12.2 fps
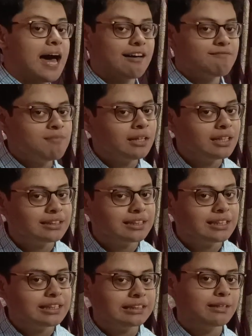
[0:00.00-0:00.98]
have been
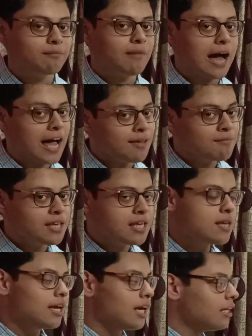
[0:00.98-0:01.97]
discussed by
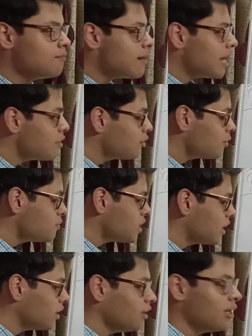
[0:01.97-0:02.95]
me in my YouTube
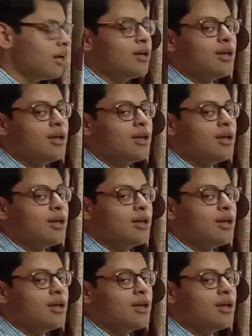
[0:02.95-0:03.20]
channel,